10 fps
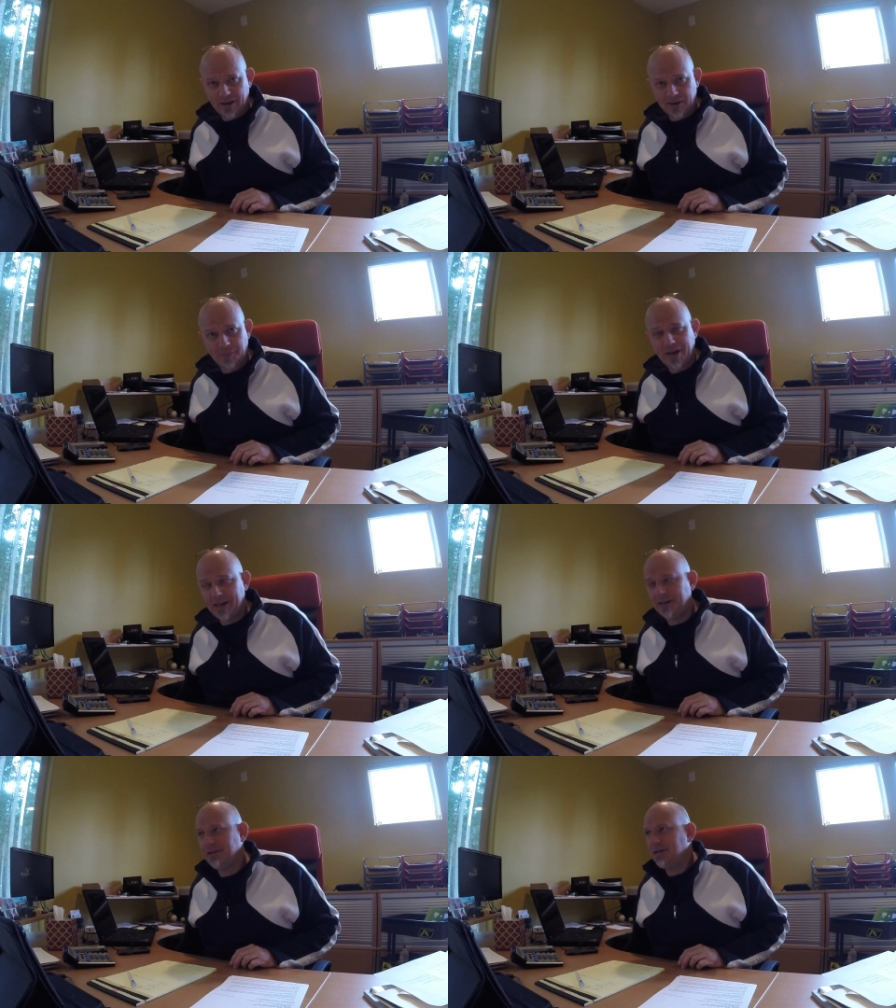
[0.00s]
hourly
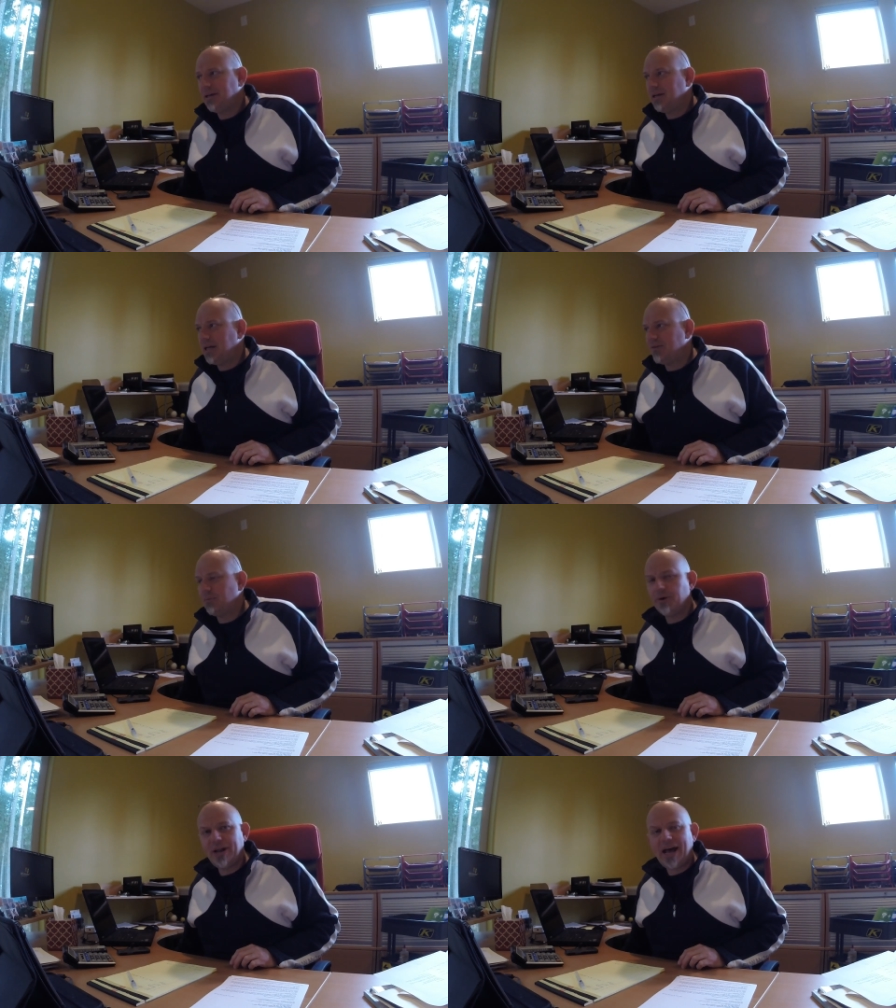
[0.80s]
pay? If
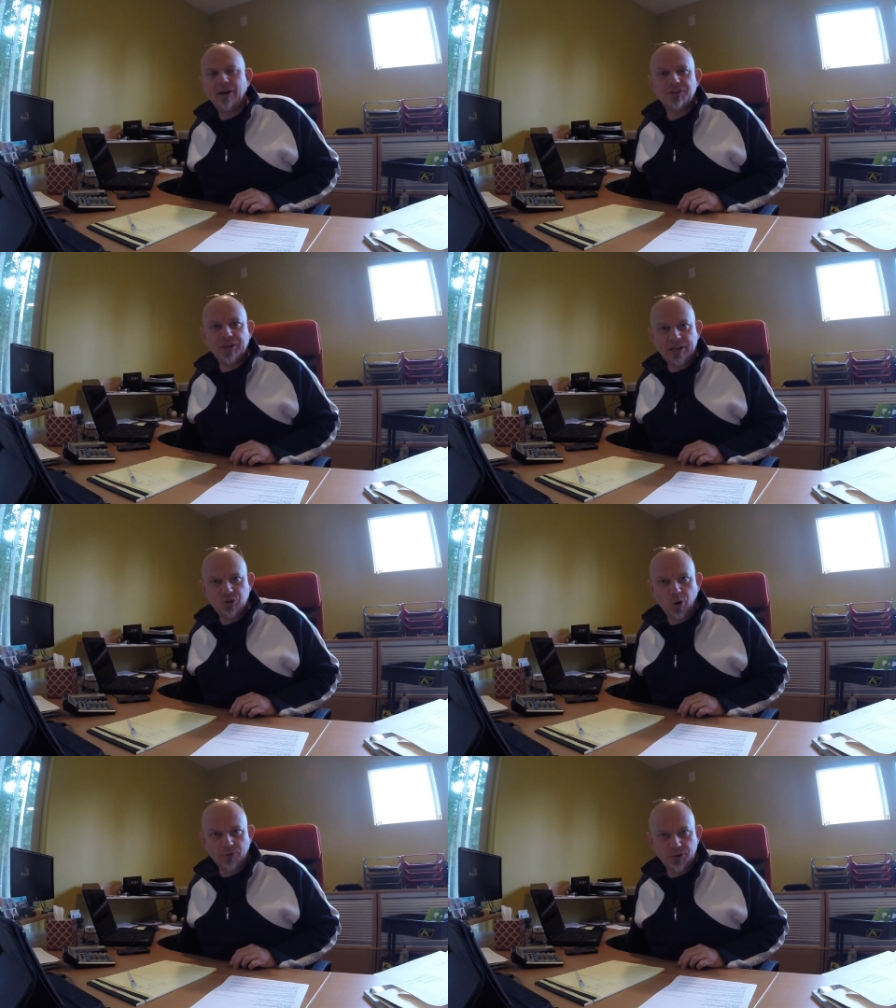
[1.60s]
I'm not out there
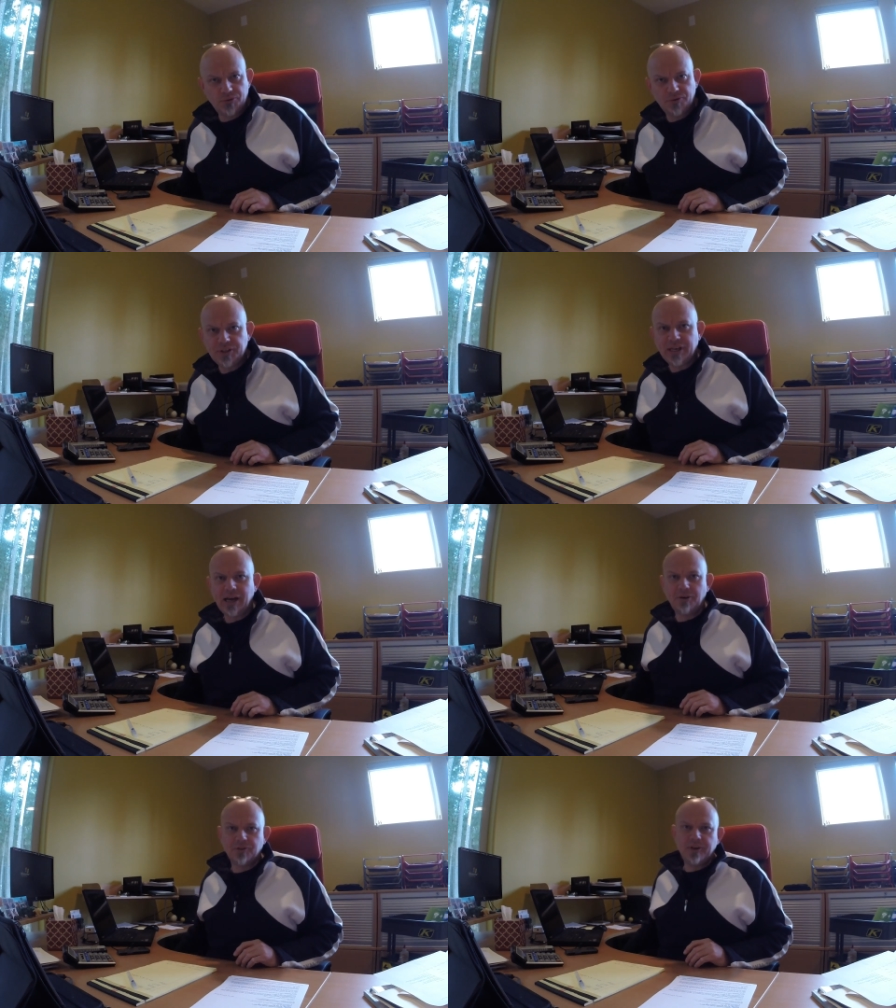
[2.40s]
12 to 15
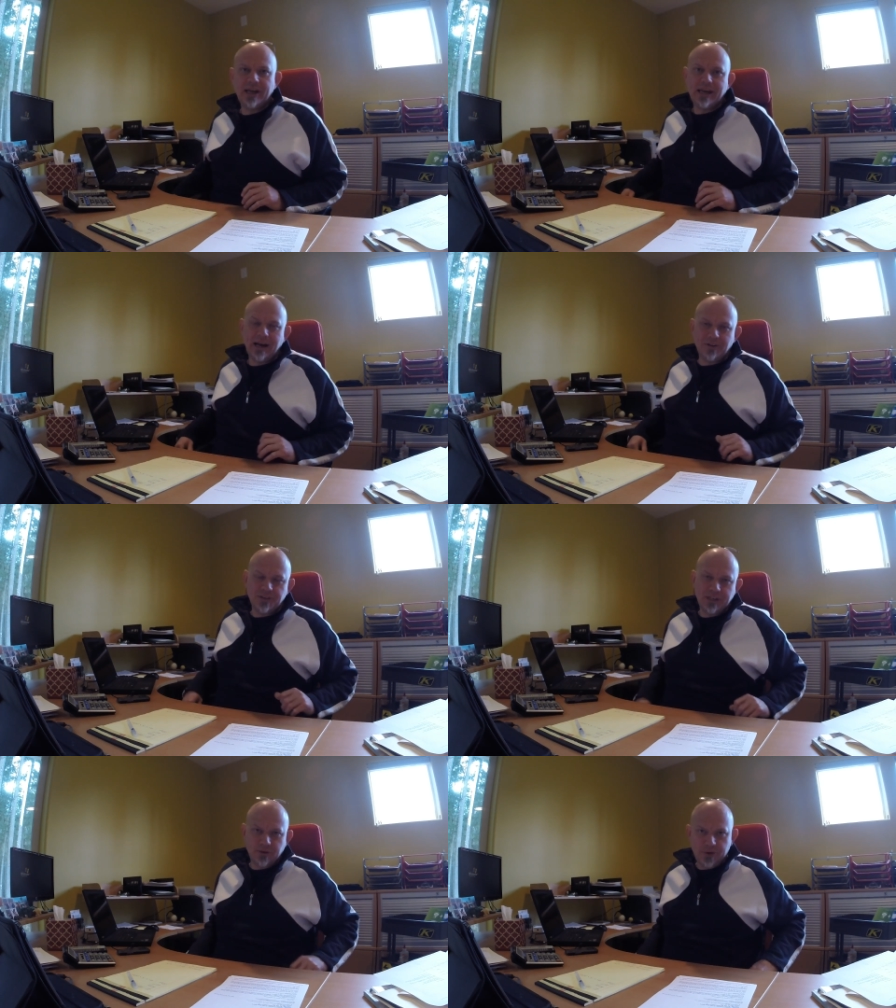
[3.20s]
hours a day, how's
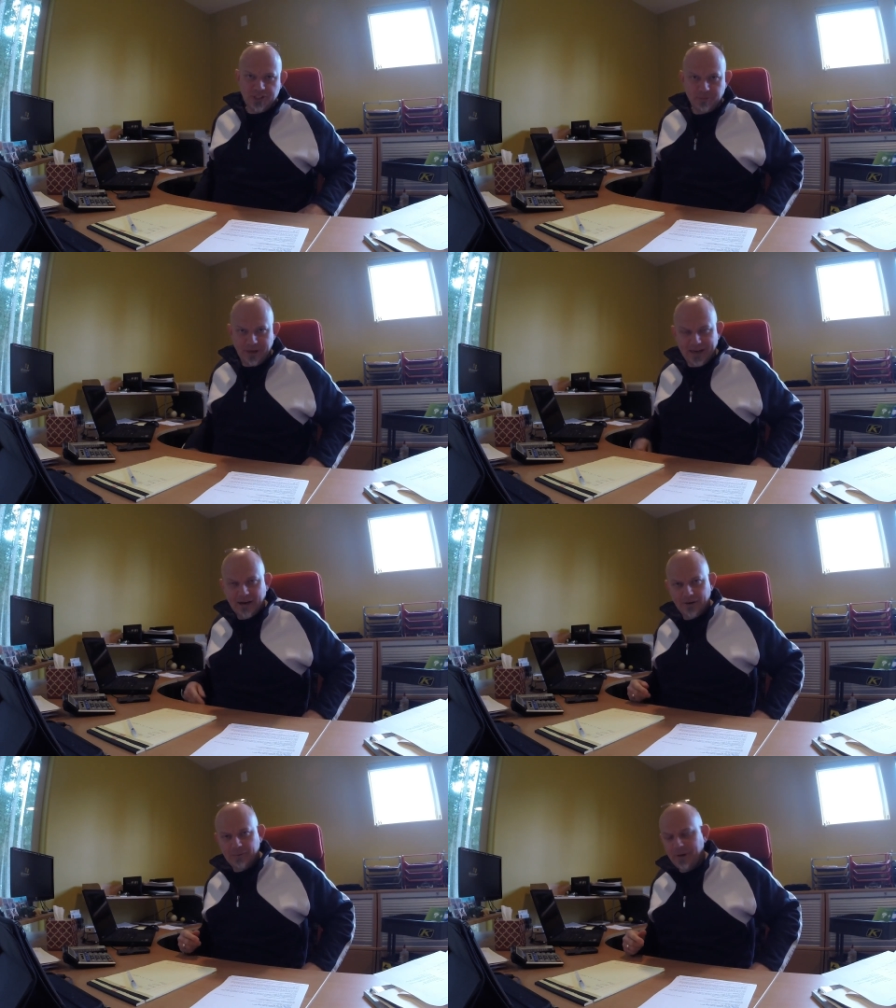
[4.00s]
that increasing my
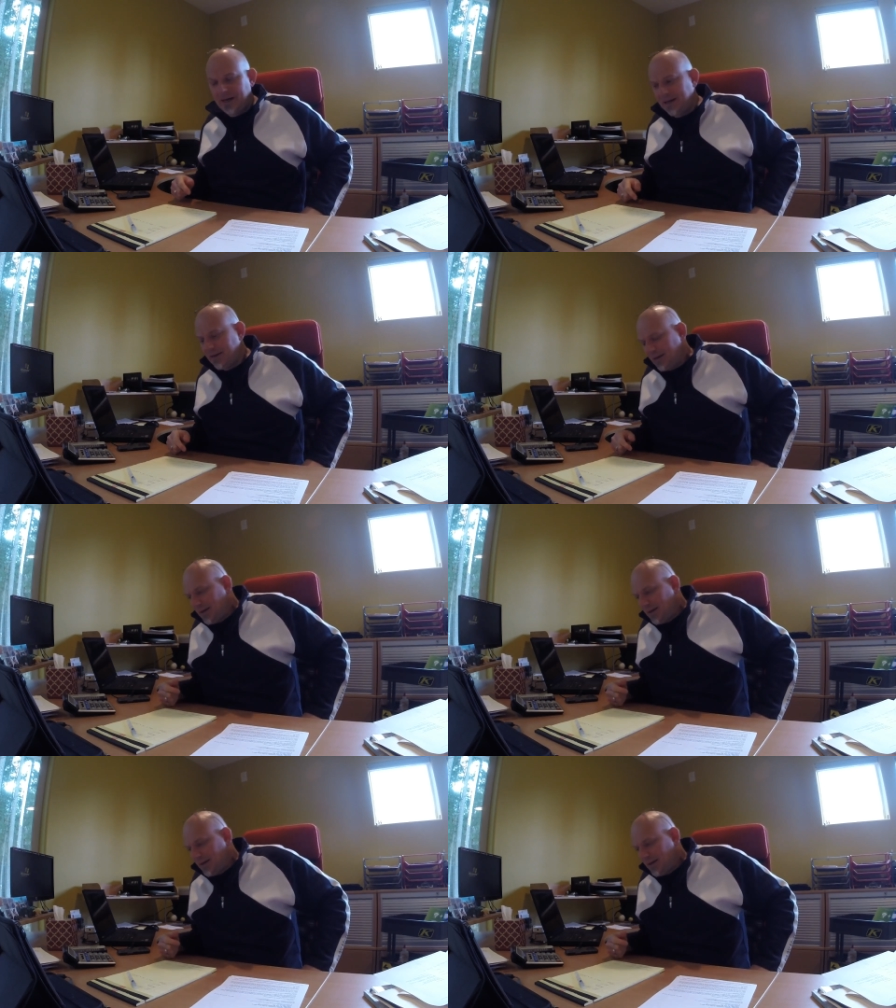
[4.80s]
hourly pay?